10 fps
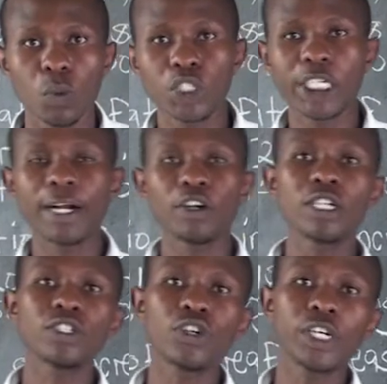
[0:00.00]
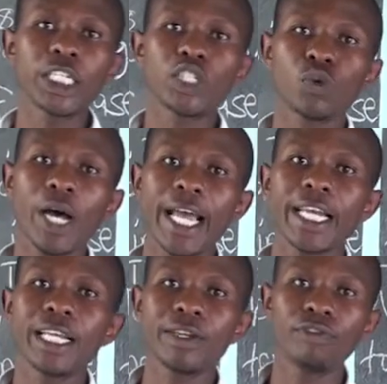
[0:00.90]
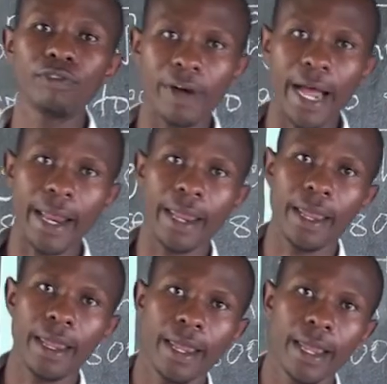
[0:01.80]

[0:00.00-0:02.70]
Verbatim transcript: we shall also need to identify